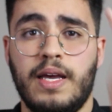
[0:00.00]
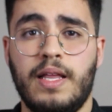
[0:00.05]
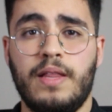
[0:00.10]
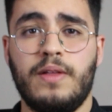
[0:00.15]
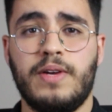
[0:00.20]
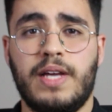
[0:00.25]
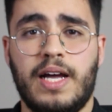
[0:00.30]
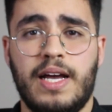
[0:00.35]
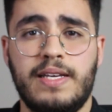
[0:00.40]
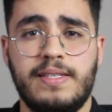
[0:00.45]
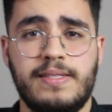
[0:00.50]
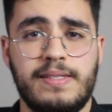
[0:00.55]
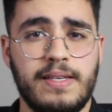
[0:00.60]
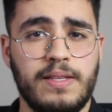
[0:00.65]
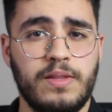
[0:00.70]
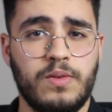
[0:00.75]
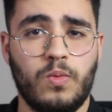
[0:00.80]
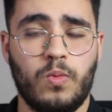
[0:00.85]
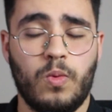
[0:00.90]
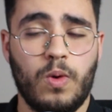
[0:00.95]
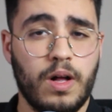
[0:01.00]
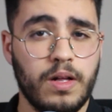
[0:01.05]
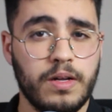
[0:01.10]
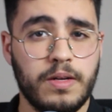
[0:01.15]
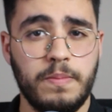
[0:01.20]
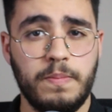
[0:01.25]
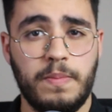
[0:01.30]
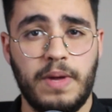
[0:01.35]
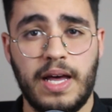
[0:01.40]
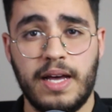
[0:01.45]
Hello guys, and
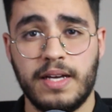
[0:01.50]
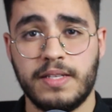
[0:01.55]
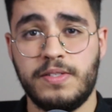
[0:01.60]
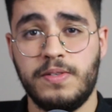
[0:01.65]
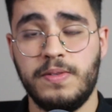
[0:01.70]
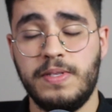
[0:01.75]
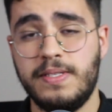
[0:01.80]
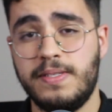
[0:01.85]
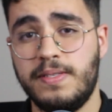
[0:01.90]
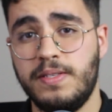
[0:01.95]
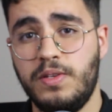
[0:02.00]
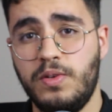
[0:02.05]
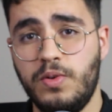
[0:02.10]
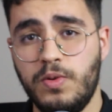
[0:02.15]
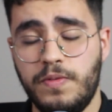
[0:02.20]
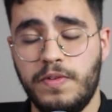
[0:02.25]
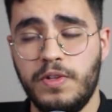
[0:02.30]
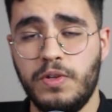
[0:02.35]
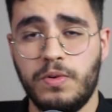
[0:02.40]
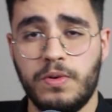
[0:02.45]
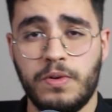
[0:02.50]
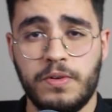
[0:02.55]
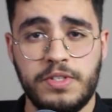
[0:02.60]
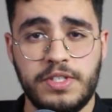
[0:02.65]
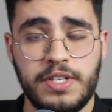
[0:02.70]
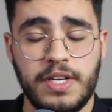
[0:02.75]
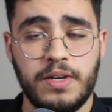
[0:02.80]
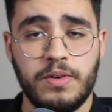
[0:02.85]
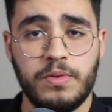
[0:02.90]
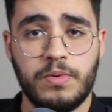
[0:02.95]
welcome back to this new video on our
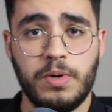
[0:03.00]
channel